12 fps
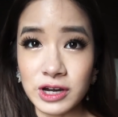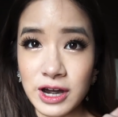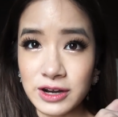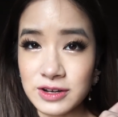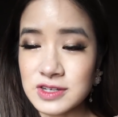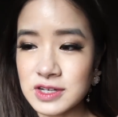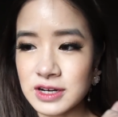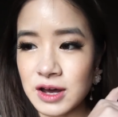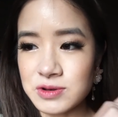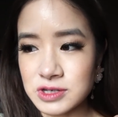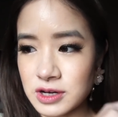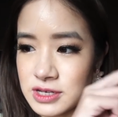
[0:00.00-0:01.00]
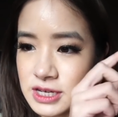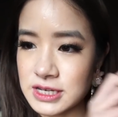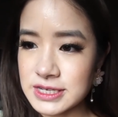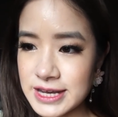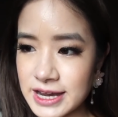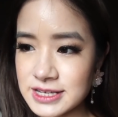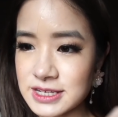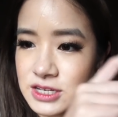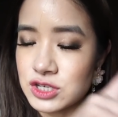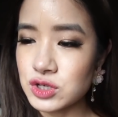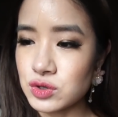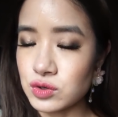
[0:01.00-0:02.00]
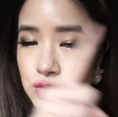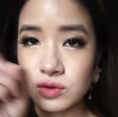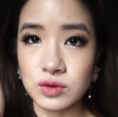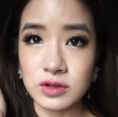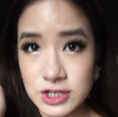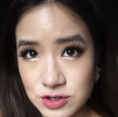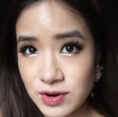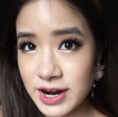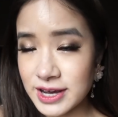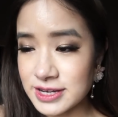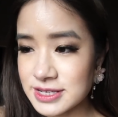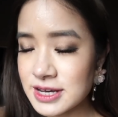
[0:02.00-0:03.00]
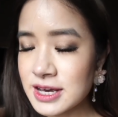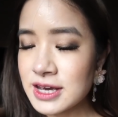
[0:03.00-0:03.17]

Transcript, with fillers: Gardens, then I was going to take a taxi to the shrines.